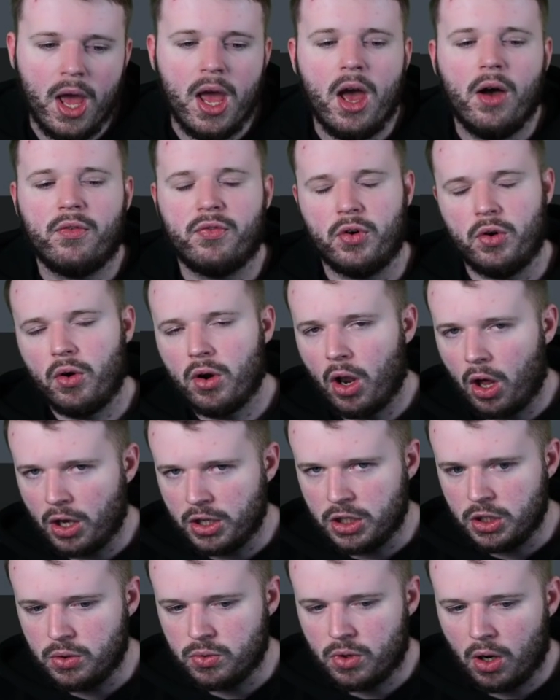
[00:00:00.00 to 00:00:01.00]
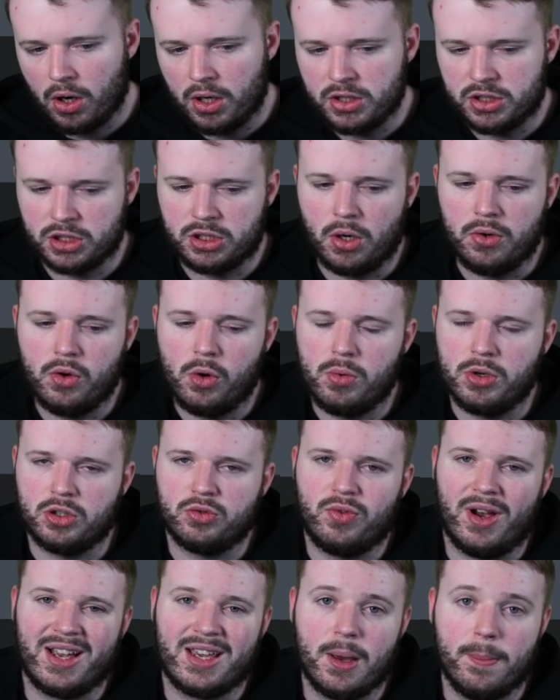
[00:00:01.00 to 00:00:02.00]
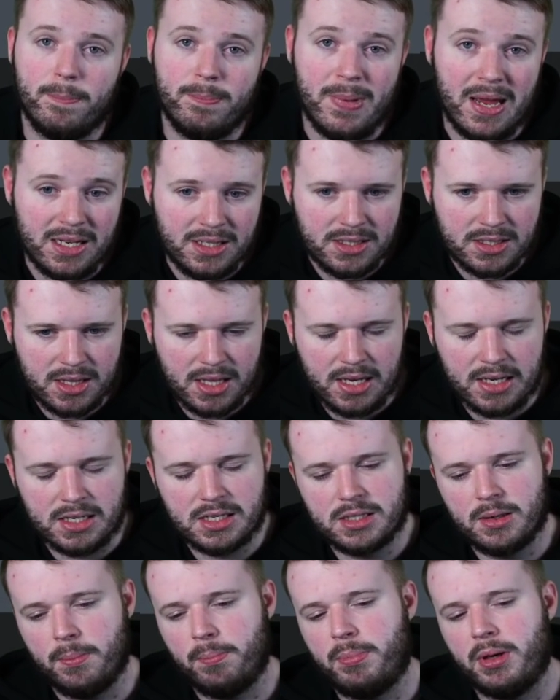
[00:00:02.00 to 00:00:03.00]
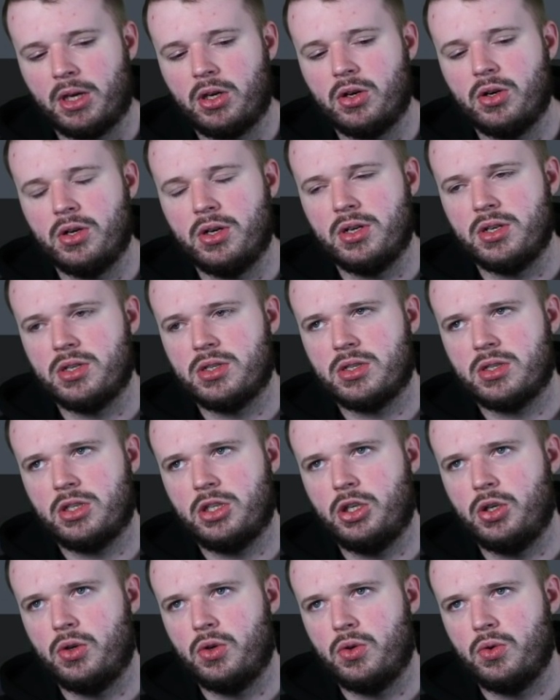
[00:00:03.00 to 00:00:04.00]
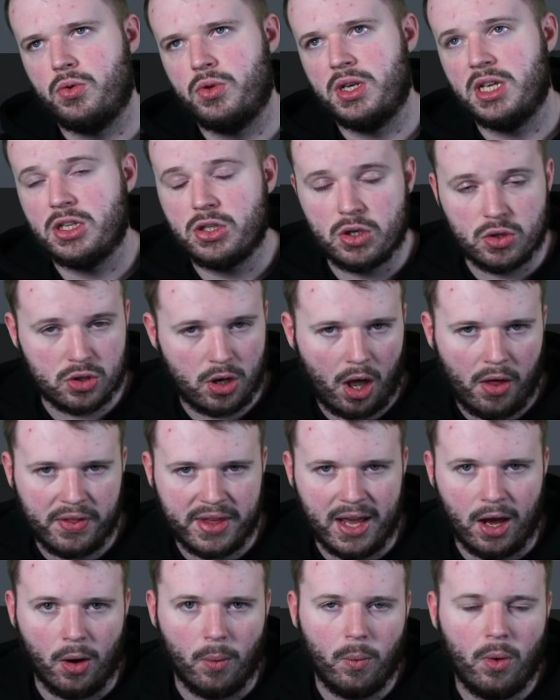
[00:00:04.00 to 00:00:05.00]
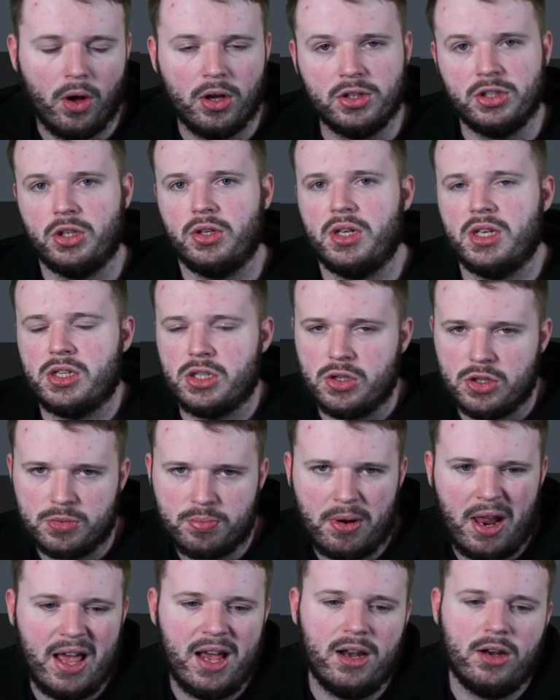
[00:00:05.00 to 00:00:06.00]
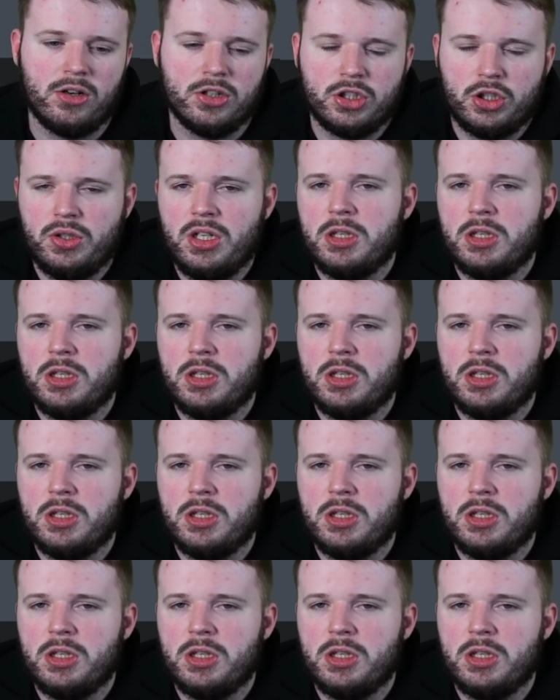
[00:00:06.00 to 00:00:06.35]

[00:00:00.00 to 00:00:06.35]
For a lot of you guys, I don't always recommend this because you need to use a lot of the L1, you need to use player locks, you need